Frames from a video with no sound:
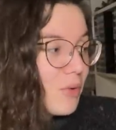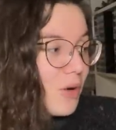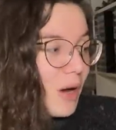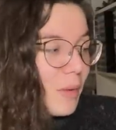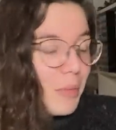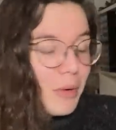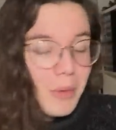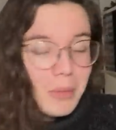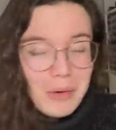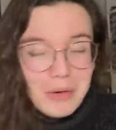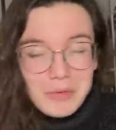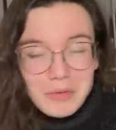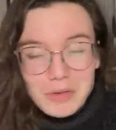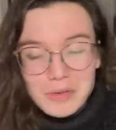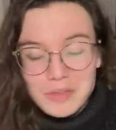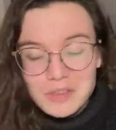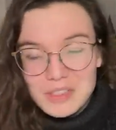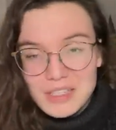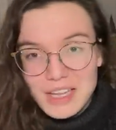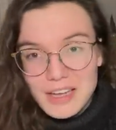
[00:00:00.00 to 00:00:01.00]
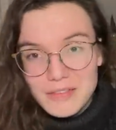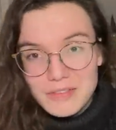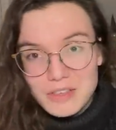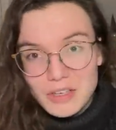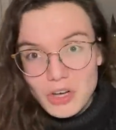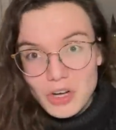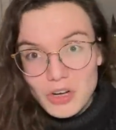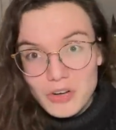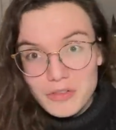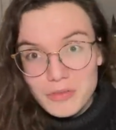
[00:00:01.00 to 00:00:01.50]
I probably would have just left it
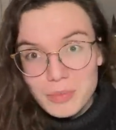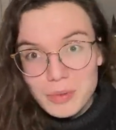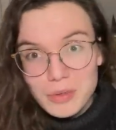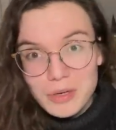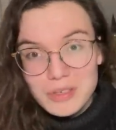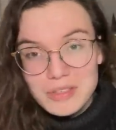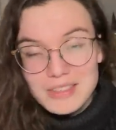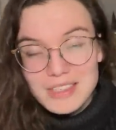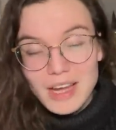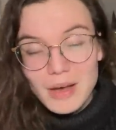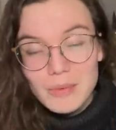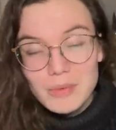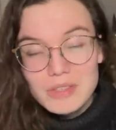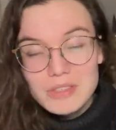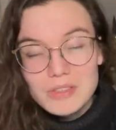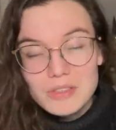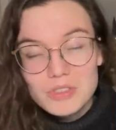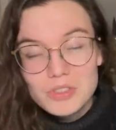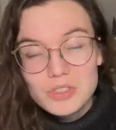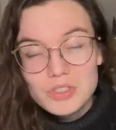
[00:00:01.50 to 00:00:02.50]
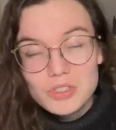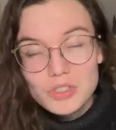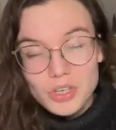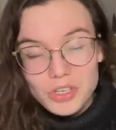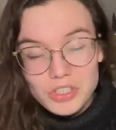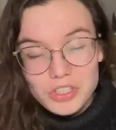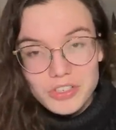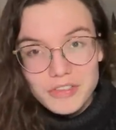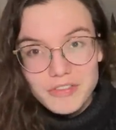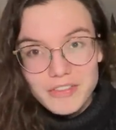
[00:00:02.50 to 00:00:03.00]
off because that was
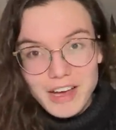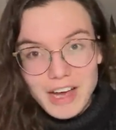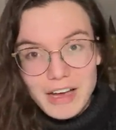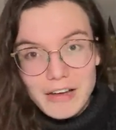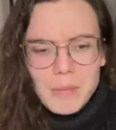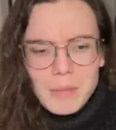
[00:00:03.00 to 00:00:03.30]
such a faff.